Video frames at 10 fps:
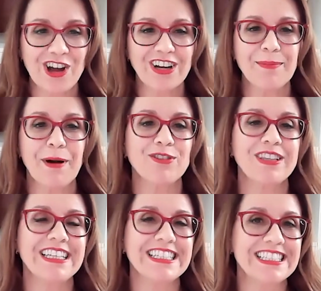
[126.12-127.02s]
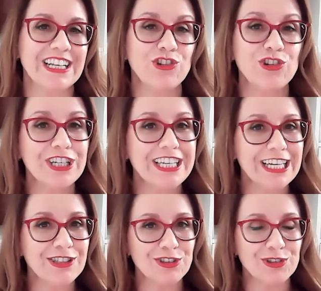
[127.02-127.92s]
talk about things that you
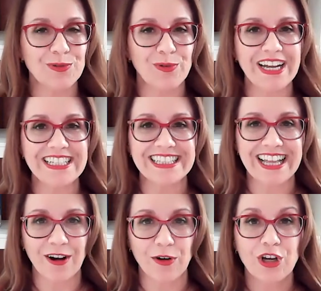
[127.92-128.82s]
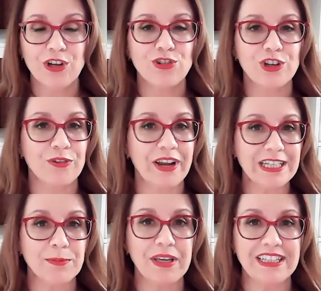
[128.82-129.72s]
can do right now to
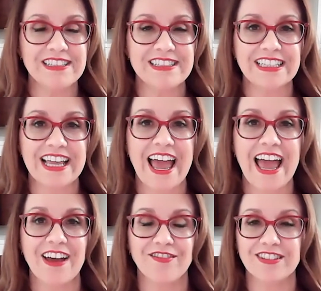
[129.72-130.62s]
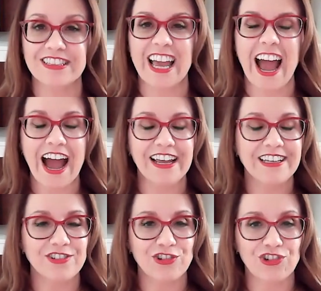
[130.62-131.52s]
create pins that have the
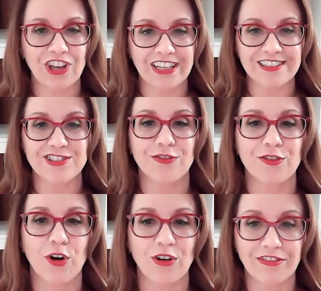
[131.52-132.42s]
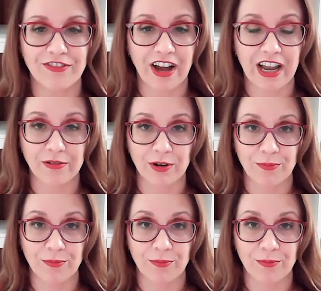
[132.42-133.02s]
highest chance of going viral.